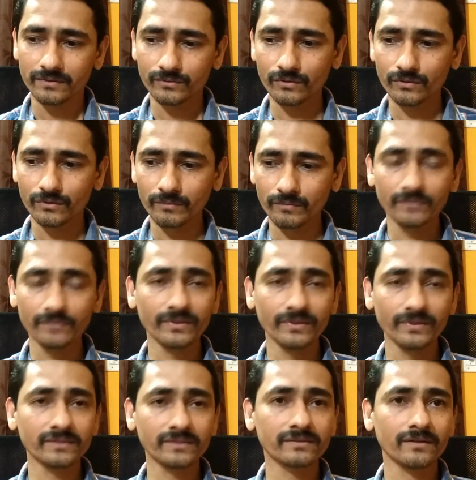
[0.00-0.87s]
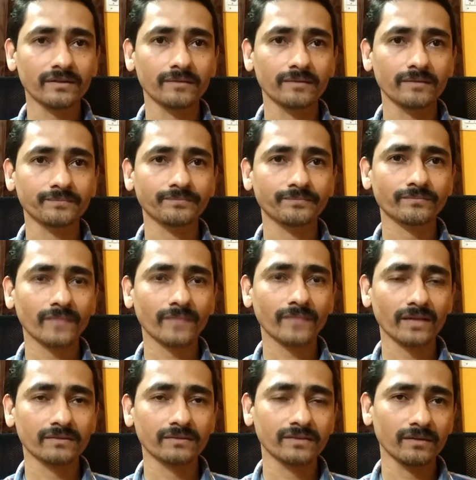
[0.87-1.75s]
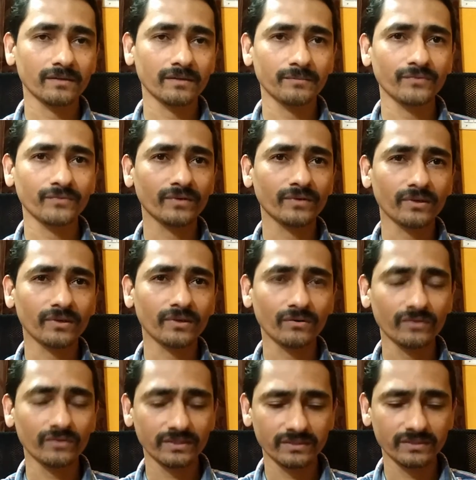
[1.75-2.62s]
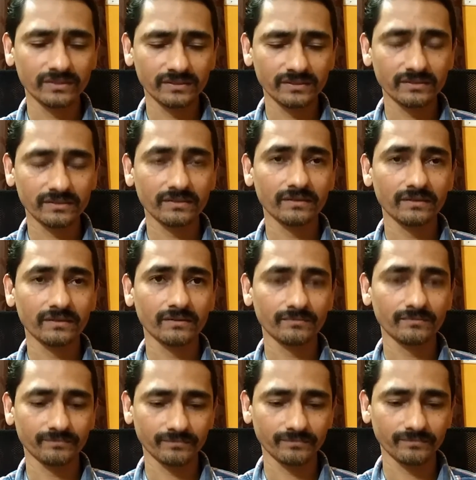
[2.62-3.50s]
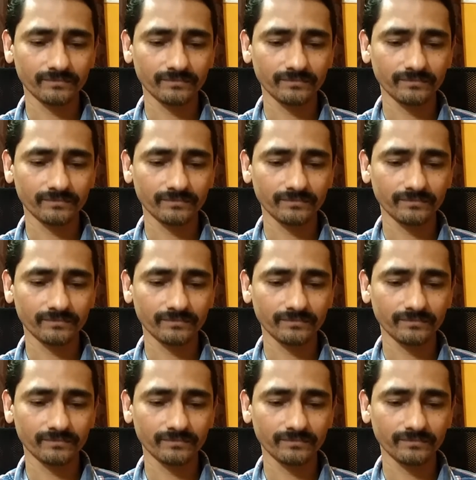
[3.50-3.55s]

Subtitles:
So my dear friends, before concluding this the